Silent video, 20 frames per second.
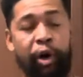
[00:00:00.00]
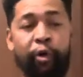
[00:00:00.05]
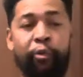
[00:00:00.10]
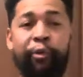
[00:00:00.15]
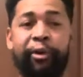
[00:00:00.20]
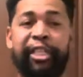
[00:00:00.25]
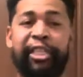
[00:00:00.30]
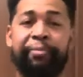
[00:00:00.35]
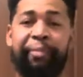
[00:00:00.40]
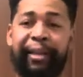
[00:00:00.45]

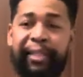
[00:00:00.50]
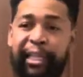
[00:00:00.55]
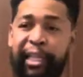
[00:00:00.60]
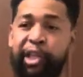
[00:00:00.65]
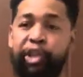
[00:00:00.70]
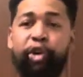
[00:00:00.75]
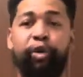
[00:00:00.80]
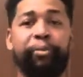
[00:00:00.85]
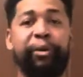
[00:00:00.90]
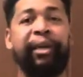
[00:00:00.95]
which is basically
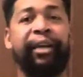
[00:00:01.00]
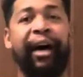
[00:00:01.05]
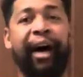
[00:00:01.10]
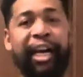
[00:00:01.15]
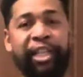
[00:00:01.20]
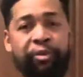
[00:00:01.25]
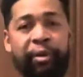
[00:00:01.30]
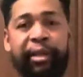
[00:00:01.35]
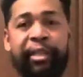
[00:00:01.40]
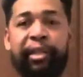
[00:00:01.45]
you'll be
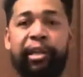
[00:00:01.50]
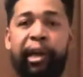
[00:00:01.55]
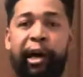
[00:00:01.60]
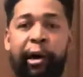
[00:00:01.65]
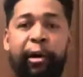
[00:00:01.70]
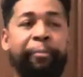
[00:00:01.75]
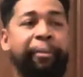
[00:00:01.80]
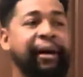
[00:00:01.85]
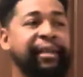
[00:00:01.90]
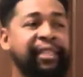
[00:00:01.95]
contracted
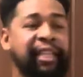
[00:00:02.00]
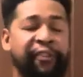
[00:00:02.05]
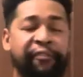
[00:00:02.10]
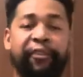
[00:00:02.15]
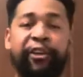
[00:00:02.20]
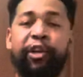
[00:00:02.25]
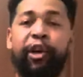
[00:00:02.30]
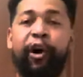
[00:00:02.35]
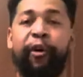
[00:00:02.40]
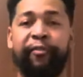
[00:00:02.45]
out by
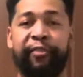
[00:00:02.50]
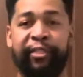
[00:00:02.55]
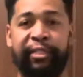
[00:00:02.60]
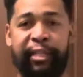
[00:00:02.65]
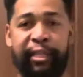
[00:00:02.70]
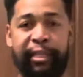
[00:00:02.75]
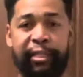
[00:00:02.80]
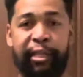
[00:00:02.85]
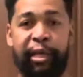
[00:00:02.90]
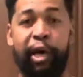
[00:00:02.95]
different
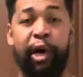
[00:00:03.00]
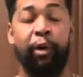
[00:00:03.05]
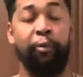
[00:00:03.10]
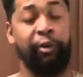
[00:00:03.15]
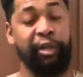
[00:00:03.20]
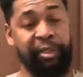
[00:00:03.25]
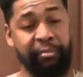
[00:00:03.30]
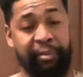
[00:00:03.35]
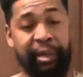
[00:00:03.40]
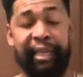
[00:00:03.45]
offices,
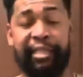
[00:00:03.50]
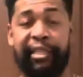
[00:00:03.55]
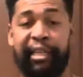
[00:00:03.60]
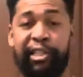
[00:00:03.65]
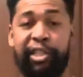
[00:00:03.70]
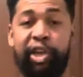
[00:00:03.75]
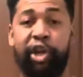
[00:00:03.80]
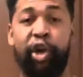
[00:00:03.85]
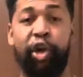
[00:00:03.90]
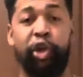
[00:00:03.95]
which means
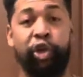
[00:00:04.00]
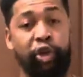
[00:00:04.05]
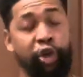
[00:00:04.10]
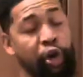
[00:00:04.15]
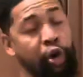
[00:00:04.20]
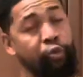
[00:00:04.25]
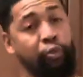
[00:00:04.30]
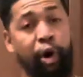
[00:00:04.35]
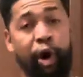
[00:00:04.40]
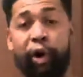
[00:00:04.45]
is you
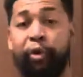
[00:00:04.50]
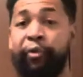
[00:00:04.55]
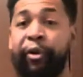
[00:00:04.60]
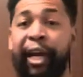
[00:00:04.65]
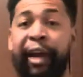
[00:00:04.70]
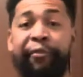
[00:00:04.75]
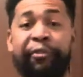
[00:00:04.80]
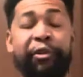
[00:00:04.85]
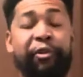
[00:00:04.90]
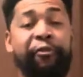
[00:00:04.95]
can work
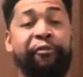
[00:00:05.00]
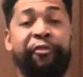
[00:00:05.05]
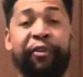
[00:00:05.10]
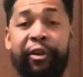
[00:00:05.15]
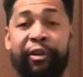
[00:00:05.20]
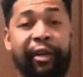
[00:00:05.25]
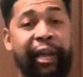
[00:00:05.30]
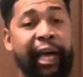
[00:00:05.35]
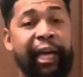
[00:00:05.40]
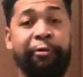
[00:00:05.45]
whenever you feel
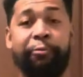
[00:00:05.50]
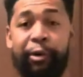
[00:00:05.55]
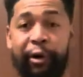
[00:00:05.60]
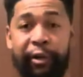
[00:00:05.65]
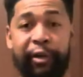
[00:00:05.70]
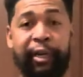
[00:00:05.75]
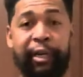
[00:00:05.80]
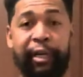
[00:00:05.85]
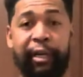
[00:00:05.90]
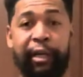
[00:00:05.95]
like
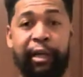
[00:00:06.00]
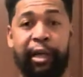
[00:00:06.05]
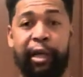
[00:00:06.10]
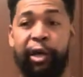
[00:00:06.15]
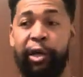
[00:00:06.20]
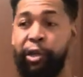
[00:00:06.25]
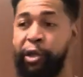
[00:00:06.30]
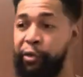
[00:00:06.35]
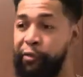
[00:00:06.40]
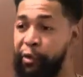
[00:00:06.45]
working.
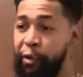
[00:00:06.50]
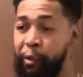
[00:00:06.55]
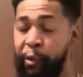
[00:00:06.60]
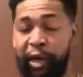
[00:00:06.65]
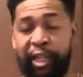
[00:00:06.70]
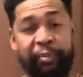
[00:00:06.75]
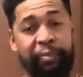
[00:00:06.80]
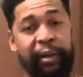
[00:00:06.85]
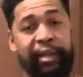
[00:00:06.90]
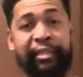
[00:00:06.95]
If you want
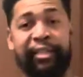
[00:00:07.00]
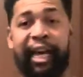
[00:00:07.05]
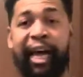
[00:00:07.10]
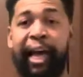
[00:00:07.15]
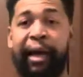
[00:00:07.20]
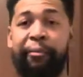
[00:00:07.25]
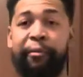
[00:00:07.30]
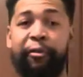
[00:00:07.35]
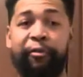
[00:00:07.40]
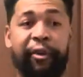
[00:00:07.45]
to spend
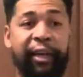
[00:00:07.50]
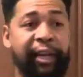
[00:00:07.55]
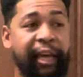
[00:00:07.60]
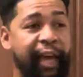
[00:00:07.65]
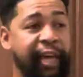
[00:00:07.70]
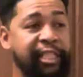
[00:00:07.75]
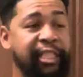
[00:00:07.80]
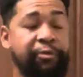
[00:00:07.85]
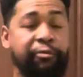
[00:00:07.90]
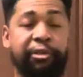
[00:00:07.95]
time on
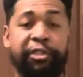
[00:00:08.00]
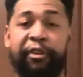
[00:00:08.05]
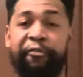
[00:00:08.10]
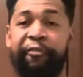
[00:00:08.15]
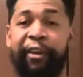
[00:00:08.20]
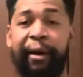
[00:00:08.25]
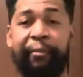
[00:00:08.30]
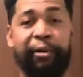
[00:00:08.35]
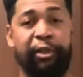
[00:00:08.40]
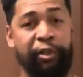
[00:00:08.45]
vacation with your
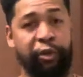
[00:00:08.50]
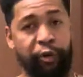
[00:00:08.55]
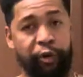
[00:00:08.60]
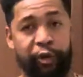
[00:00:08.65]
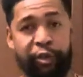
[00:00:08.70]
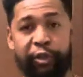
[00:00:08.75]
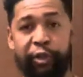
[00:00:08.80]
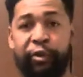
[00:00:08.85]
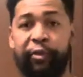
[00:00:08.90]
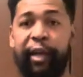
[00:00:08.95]
family, you
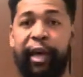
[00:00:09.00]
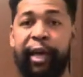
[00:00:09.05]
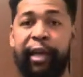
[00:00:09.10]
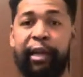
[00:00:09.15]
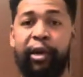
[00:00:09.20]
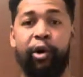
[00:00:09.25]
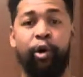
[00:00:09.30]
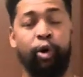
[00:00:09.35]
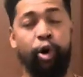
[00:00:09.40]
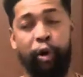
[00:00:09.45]
can do that.
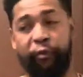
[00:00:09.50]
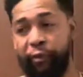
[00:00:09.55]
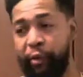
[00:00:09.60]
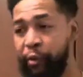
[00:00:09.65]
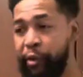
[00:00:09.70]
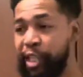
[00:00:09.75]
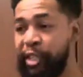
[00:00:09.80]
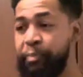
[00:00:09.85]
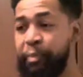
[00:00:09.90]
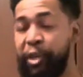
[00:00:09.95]
Or if you
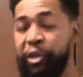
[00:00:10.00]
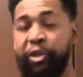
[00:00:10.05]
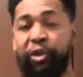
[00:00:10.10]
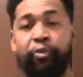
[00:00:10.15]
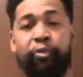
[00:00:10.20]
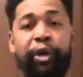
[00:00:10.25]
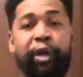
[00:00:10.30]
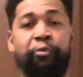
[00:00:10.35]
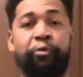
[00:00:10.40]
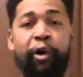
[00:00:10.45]
want to spend your
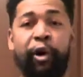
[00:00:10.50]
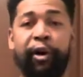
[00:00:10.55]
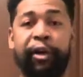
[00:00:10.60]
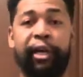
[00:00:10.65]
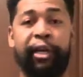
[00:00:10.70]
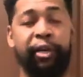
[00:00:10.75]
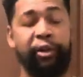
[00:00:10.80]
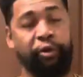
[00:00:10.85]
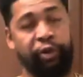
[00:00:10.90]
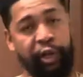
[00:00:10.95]
week
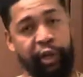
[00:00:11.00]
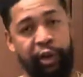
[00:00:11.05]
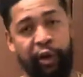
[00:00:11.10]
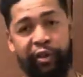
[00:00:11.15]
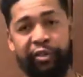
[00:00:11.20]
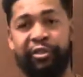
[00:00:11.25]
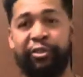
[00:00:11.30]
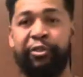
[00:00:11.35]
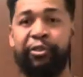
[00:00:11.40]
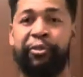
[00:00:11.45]
working, you can
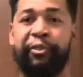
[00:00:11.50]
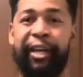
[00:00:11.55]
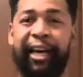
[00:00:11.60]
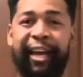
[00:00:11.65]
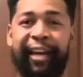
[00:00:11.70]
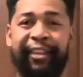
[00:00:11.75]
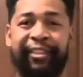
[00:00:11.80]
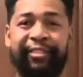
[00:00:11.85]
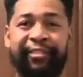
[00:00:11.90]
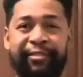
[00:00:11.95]
also do
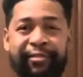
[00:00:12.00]
that.